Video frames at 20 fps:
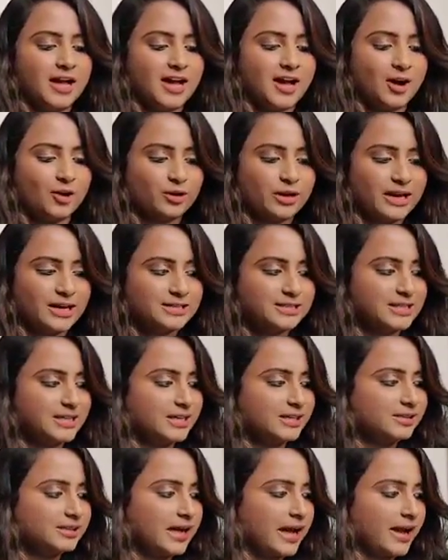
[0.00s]
Okay, I
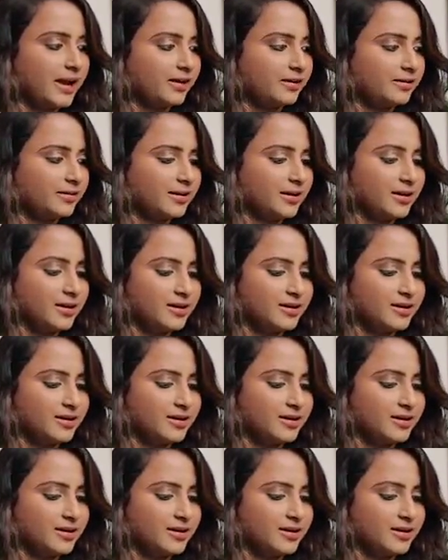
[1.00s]
see that